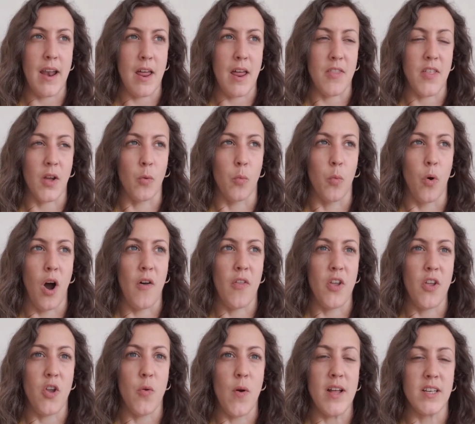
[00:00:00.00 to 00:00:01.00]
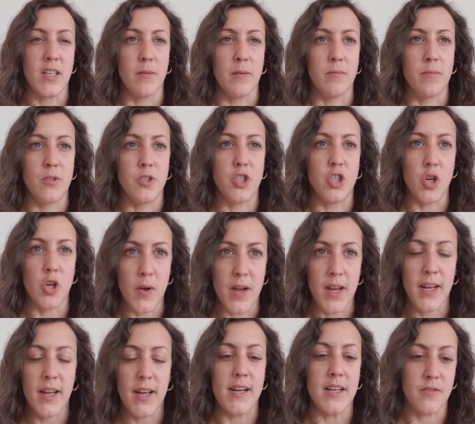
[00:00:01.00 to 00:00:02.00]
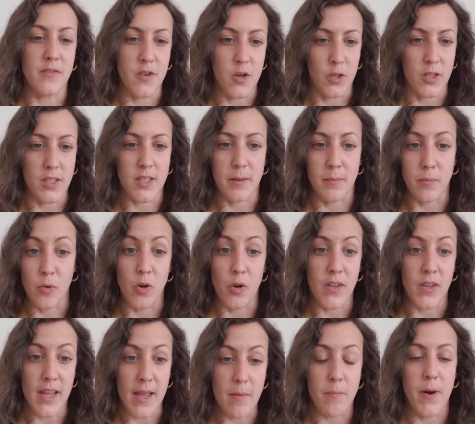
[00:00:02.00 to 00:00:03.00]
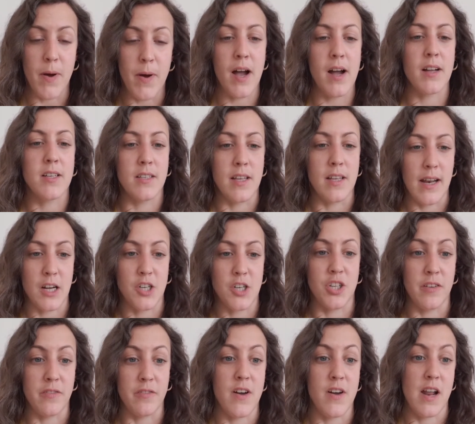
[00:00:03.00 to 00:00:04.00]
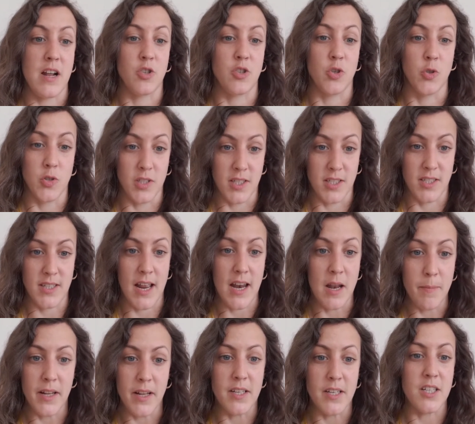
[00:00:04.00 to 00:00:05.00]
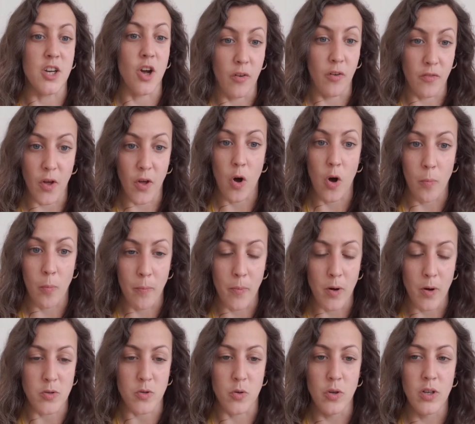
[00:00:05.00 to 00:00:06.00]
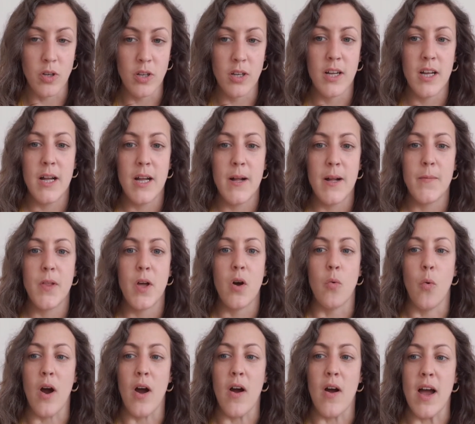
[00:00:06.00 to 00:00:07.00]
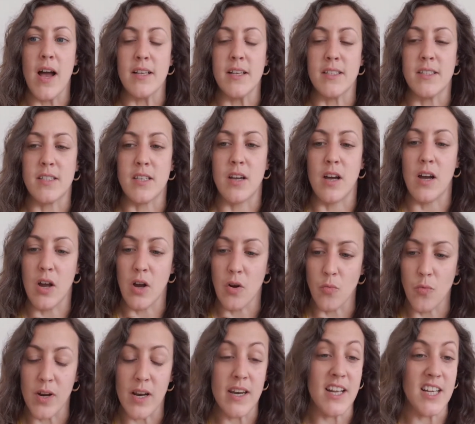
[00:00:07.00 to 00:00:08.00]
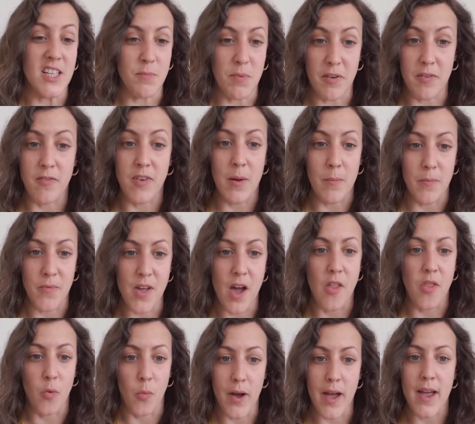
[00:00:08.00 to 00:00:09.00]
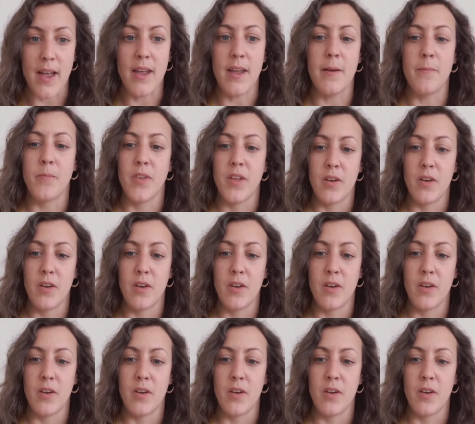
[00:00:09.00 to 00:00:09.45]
And I think what you end up doing is focusing more on the impact than actually the financial sustainability of the whole model, whereas it really needs to be flipped the other way.